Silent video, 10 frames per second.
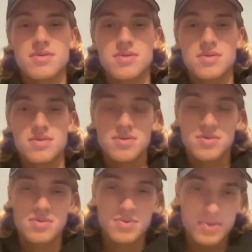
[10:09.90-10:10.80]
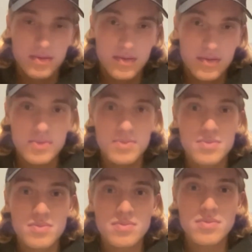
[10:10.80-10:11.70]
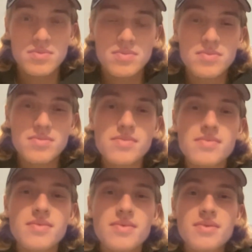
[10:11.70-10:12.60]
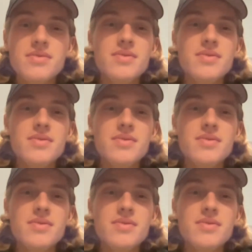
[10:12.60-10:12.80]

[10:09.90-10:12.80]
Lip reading: like my whole mindset, it